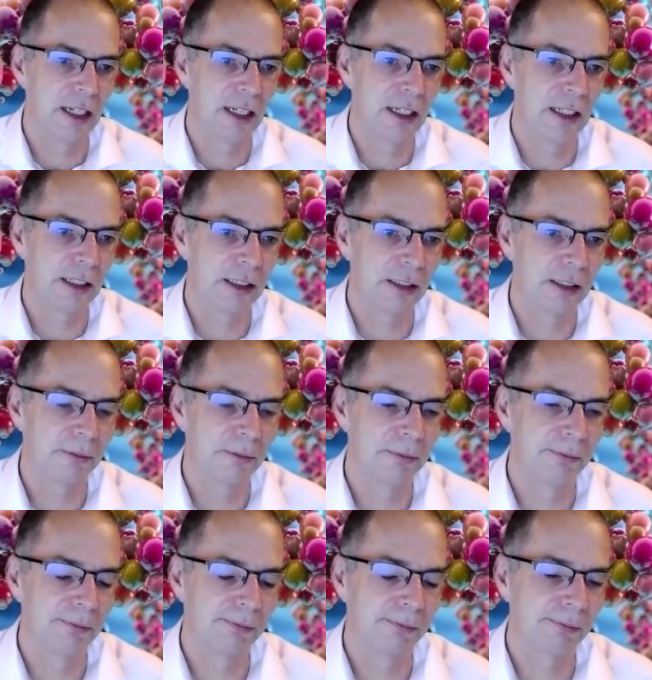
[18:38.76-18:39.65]

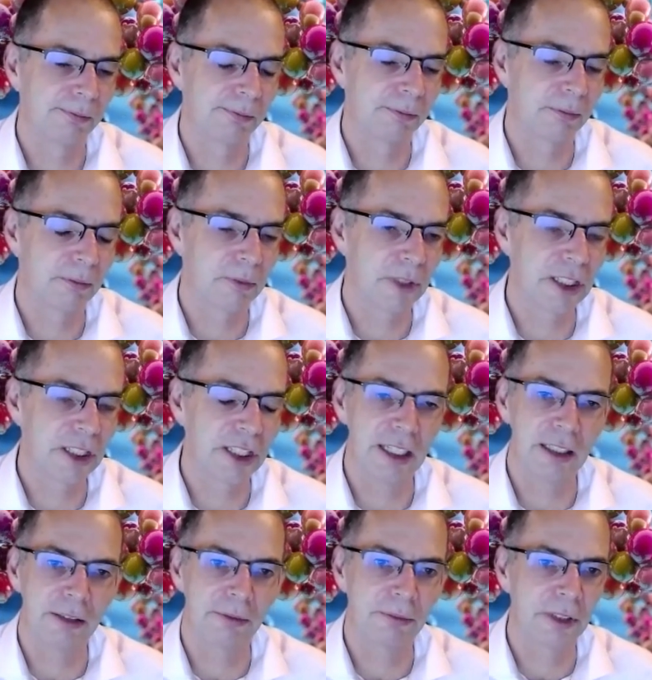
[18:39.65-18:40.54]
But
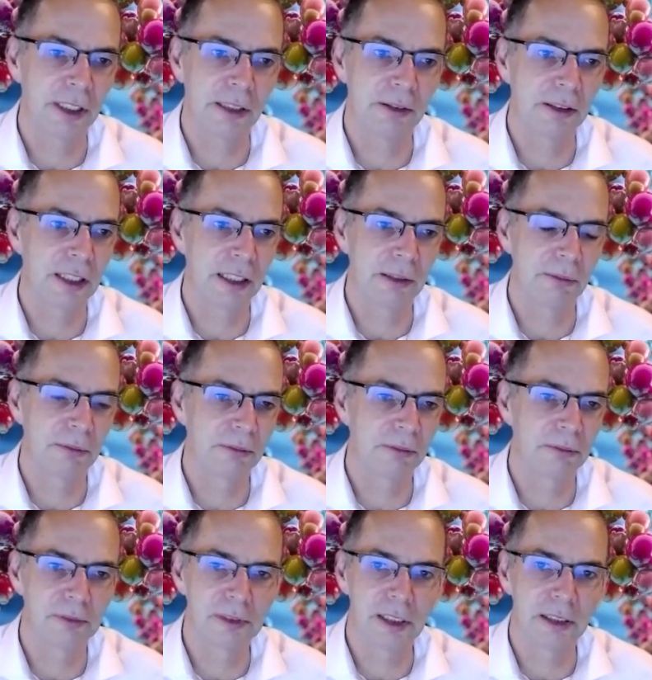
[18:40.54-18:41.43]
yeah, it
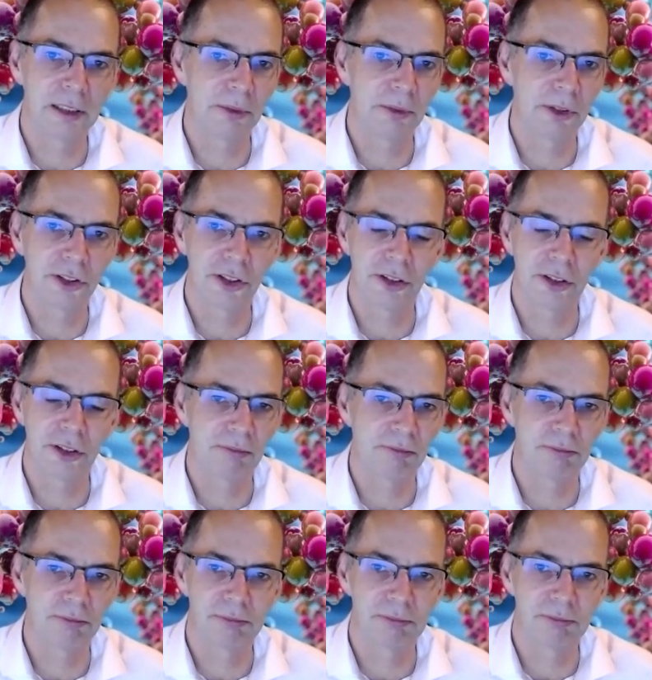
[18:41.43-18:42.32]
was
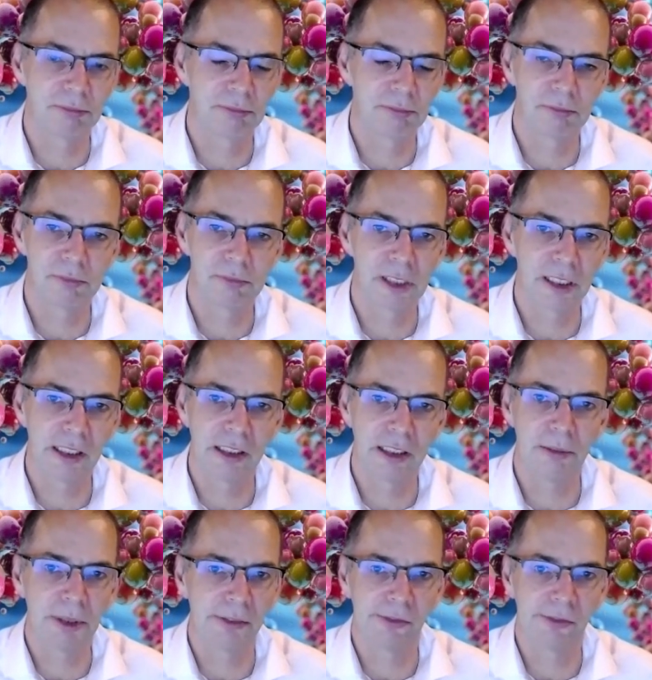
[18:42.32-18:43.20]
a
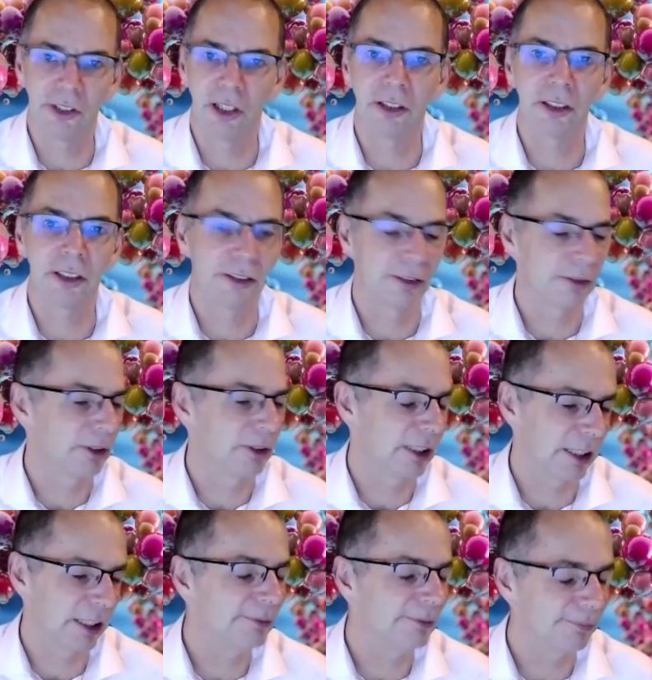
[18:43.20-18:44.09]
little bit of luck,
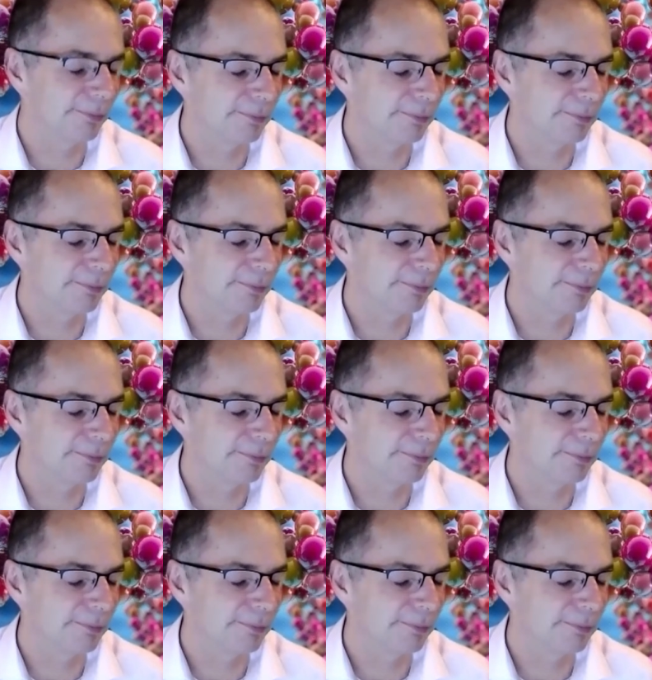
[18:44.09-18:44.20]
really,